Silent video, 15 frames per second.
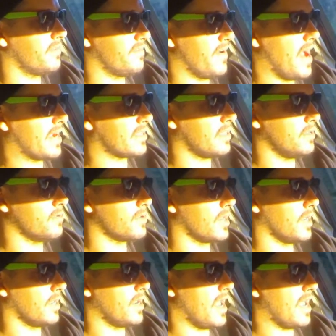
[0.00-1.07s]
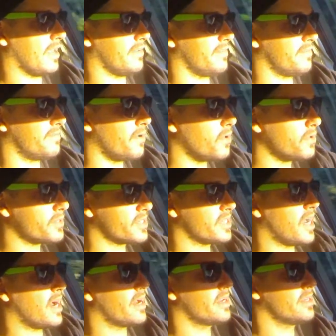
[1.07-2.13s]
fact that you get a
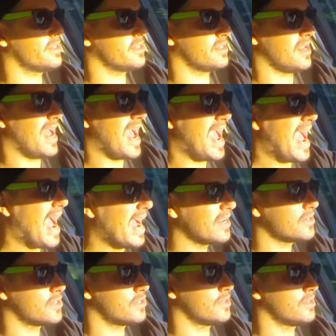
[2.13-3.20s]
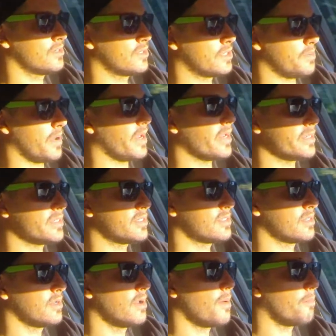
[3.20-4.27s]
full-size hatch space